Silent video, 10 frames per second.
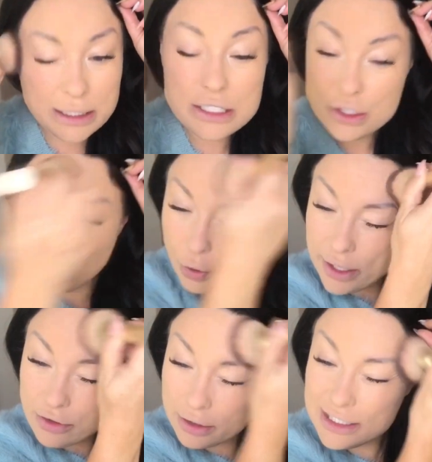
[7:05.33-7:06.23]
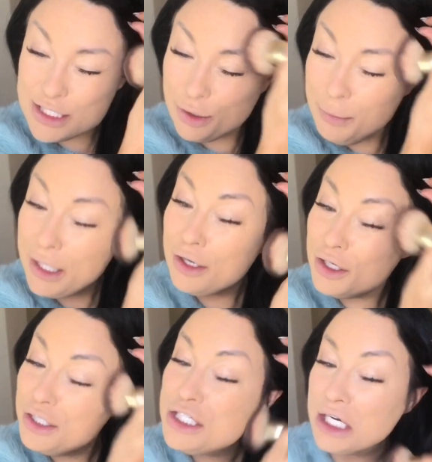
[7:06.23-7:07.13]
so I thought this would be a
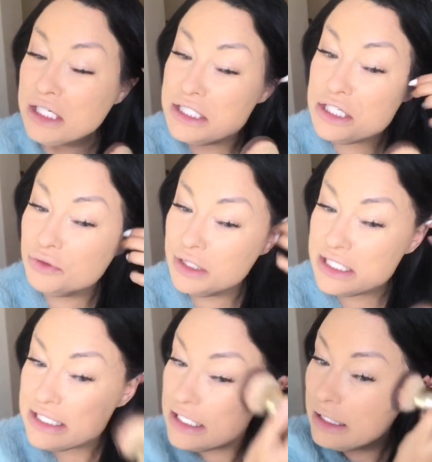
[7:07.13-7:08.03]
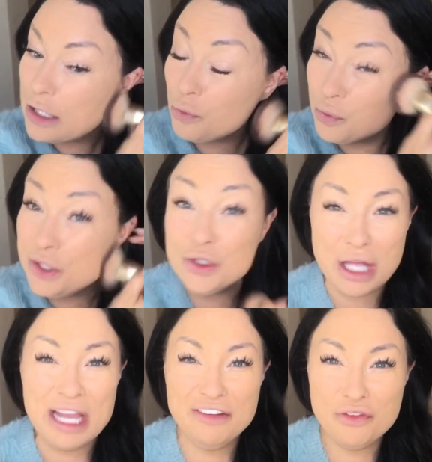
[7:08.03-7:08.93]
good chance to really see like real life,